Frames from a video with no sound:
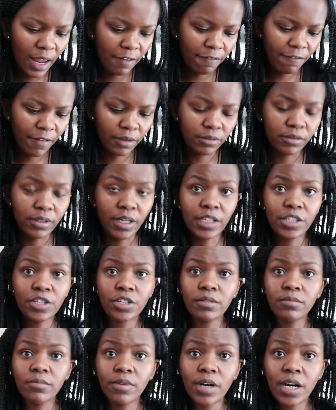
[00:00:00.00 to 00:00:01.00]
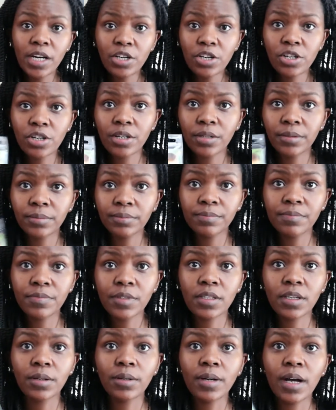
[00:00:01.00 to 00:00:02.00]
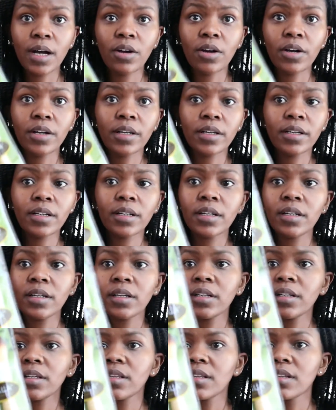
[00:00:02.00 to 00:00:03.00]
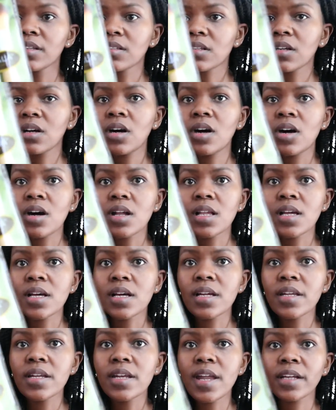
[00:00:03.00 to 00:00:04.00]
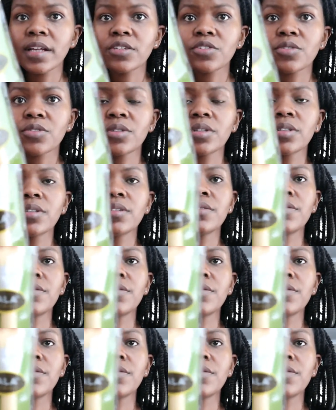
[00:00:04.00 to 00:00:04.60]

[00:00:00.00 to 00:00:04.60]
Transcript: a foundation brush, so I got this Carla Natural